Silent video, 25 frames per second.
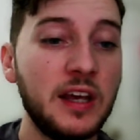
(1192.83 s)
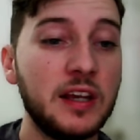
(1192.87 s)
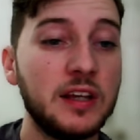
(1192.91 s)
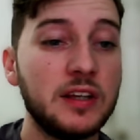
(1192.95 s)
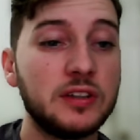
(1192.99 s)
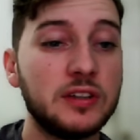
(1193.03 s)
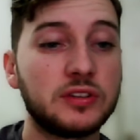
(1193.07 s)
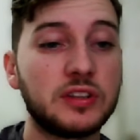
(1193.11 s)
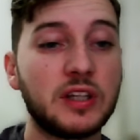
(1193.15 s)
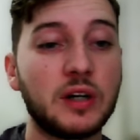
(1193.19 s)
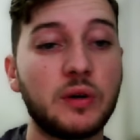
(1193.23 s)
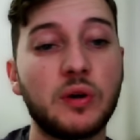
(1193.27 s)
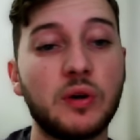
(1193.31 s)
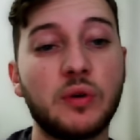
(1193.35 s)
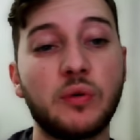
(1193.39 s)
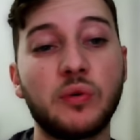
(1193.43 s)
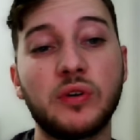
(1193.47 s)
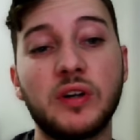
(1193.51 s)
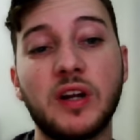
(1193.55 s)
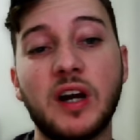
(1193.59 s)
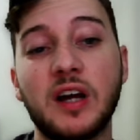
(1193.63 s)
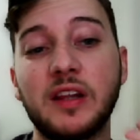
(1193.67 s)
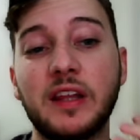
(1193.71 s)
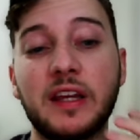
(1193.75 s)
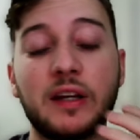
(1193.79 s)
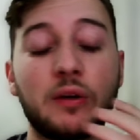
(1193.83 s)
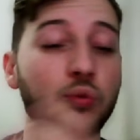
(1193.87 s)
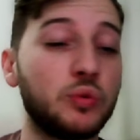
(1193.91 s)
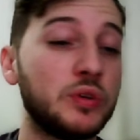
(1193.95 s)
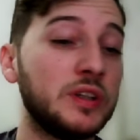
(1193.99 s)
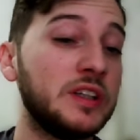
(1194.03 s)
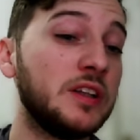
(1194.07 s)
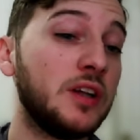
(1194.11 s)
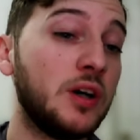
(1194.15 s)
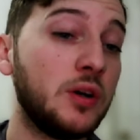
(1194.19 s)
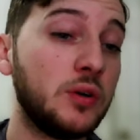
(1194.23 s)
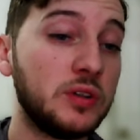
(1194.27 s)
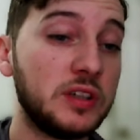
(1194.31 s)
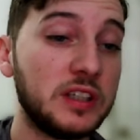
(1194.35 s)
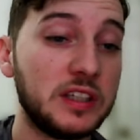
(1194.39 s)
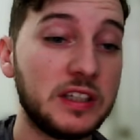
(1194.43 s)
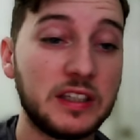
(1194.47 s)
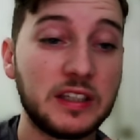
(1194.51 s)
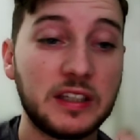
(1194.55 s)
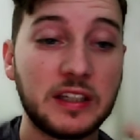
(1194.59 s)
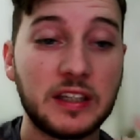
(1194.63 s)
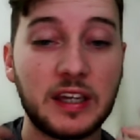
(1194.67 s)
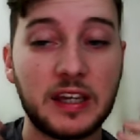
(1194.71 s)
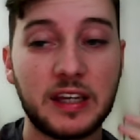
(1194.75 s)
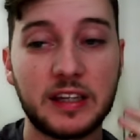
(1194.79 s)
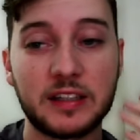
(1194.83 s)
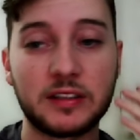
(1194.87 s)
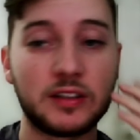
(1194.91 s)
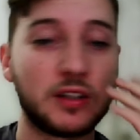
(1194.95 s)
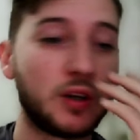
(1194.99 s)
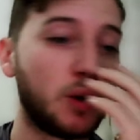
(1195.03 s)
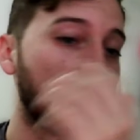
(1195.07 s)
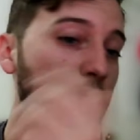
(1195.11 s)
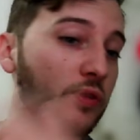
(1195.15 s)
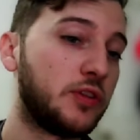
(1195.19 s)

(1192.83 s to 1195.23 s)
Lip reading: So that way we're not like reloading and going